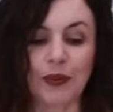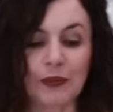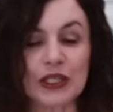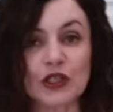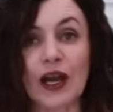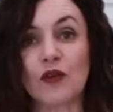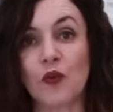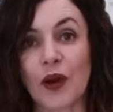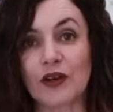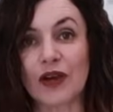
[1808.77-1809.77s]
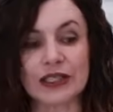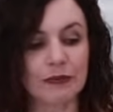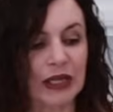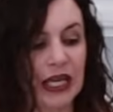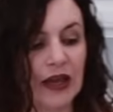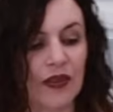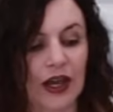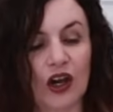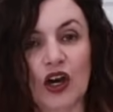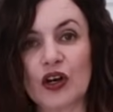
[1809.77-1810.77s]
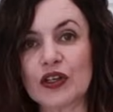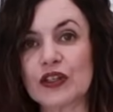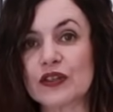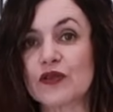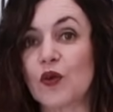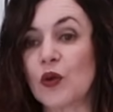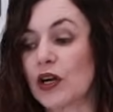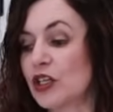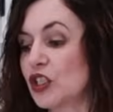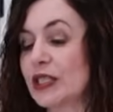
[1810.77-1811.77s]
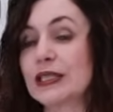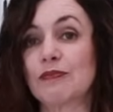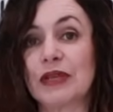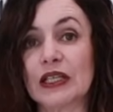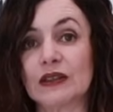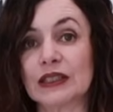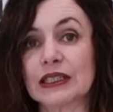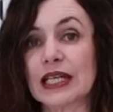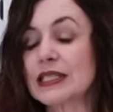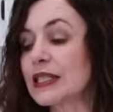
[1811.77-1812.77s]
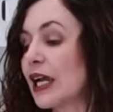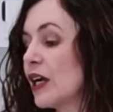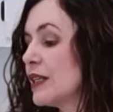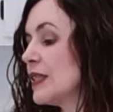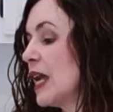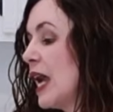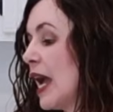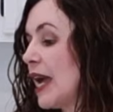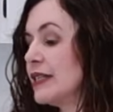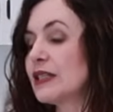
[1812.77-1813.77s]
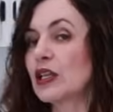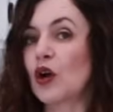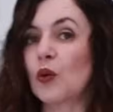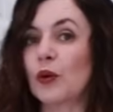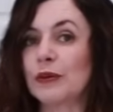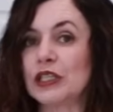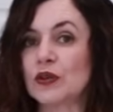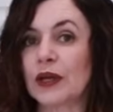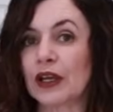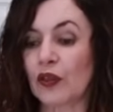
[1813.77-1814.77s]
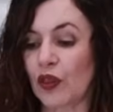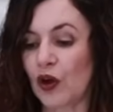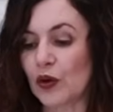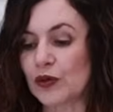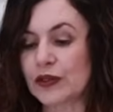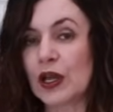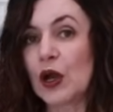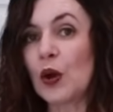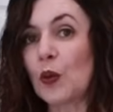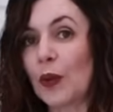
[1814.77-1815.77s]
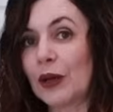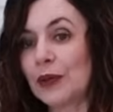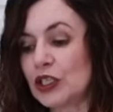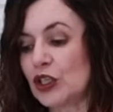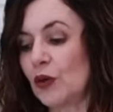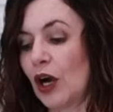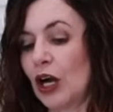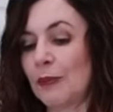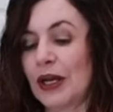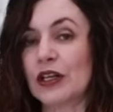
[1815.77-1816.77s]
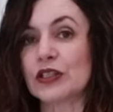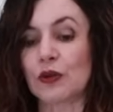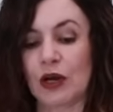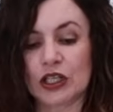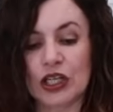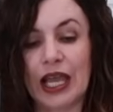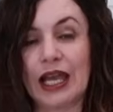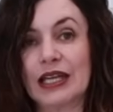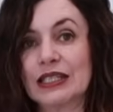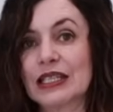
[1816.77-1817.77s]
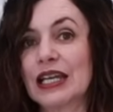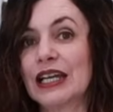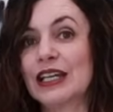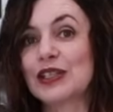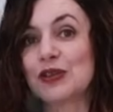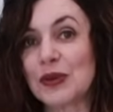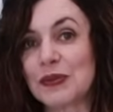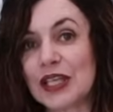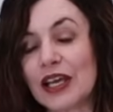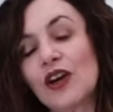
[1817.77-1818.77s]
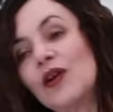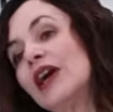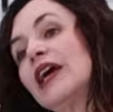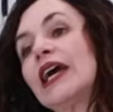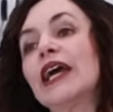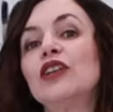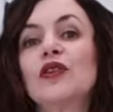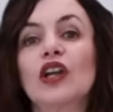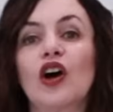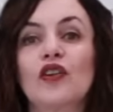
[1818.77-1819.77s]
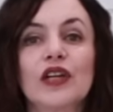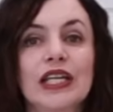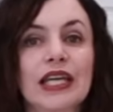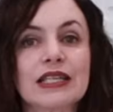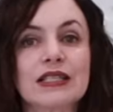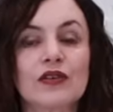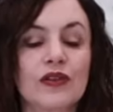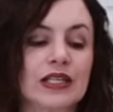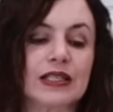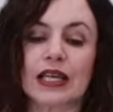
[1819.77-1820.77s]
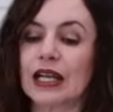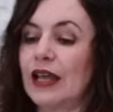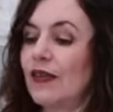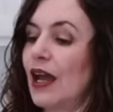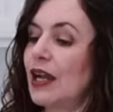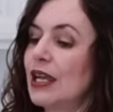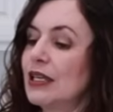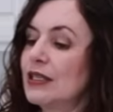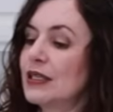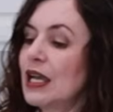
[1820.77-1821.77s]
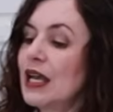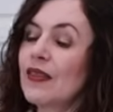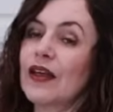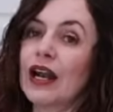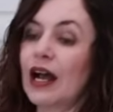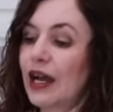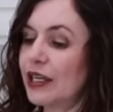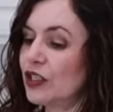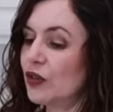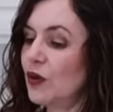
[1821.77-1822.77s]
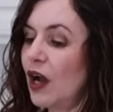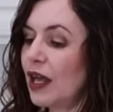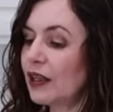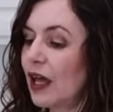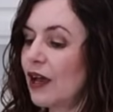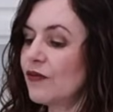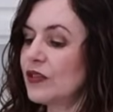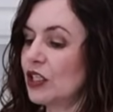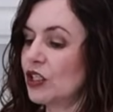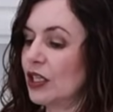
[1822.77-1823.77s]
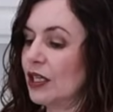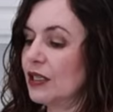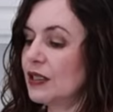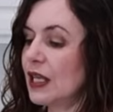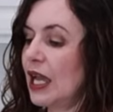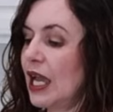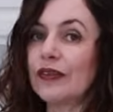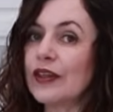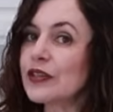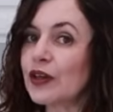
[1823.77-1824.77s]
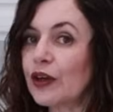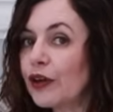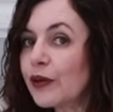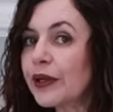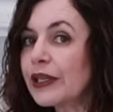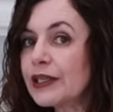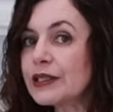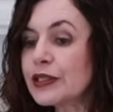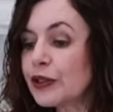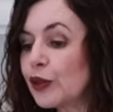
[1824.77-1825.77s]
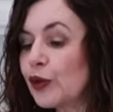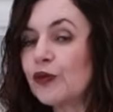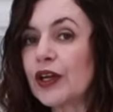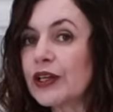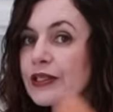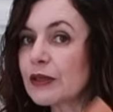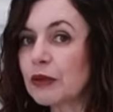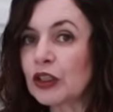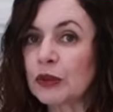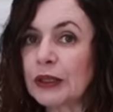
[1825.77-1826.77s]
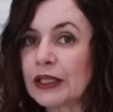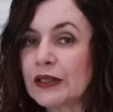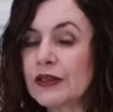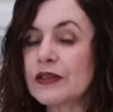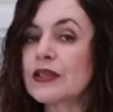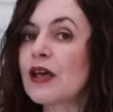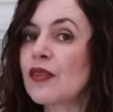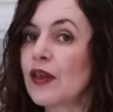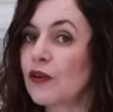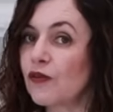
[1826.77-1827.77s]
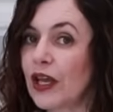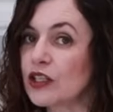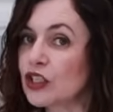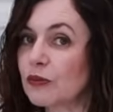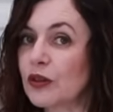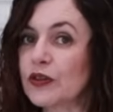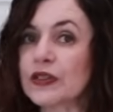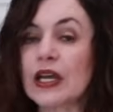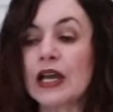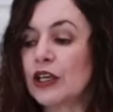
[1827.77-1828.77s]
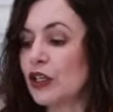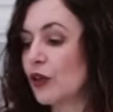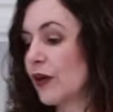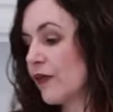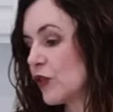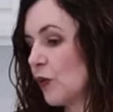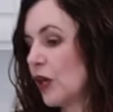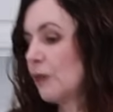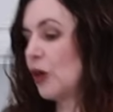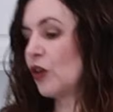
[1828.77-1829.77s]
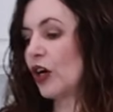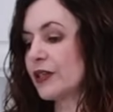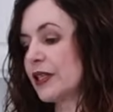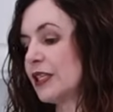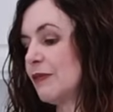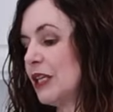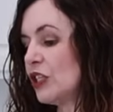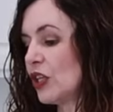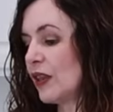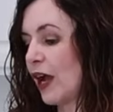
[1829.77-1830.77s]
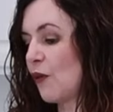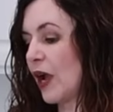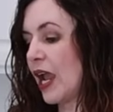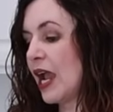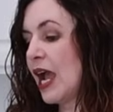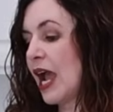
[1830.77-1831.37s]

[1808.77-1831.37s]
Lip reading: But we do have one recipe that calls for just some peeled and diced carrots, and so we'll be doing those when we do our butternut squash and sweet potato. And you can already guess the reason, and that is that I do not love dishes. These are all going into very similar meals. They're vegetables. You don't have to worry about cross-contamination that way.